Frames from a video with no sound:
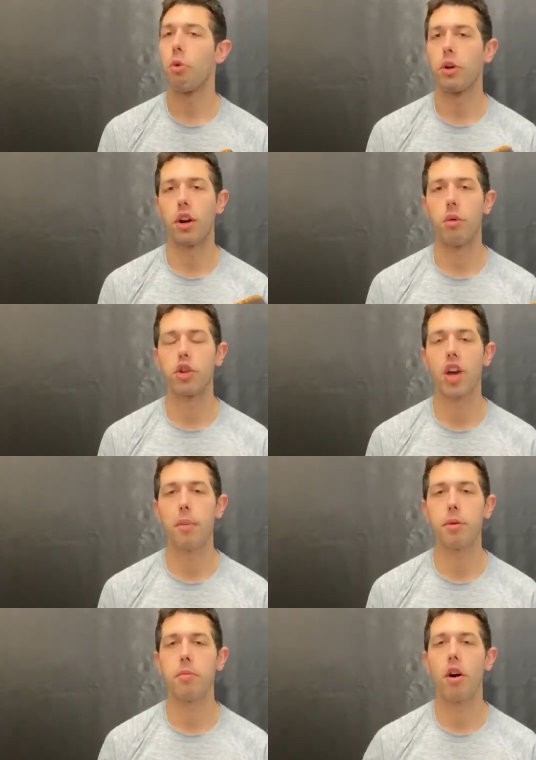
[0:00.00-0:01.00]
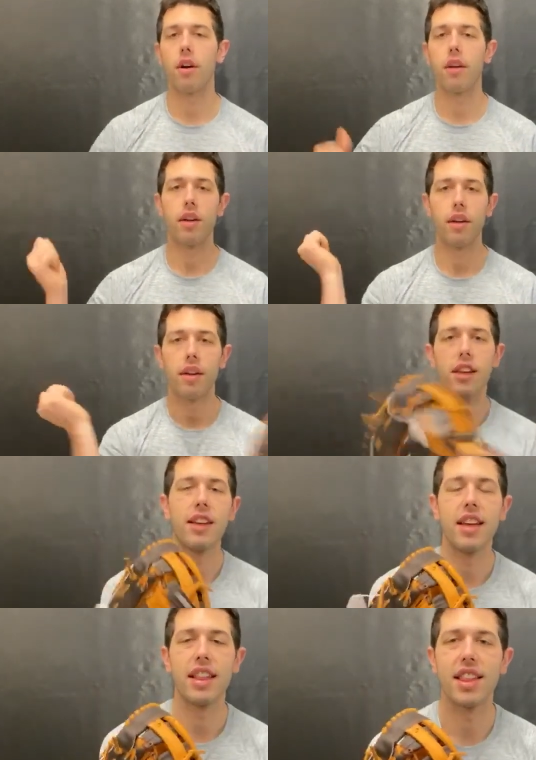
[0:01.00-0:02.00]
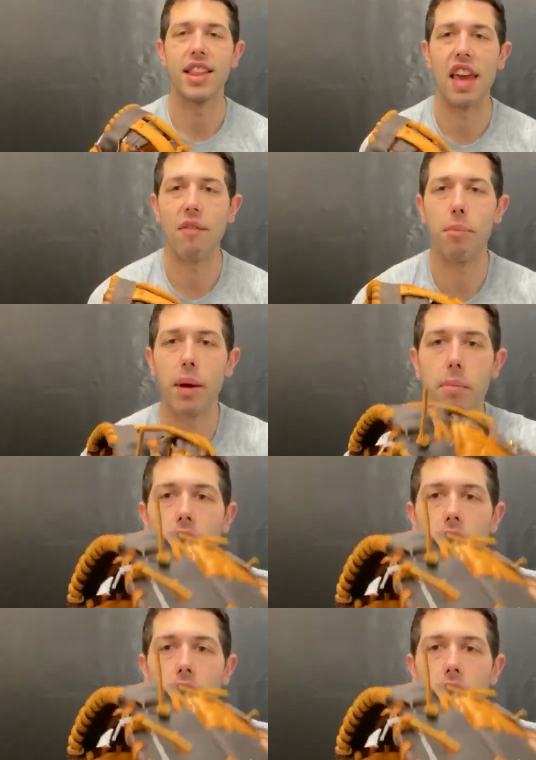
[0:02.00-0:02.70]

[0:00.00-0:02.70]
where you can always shop smart, save big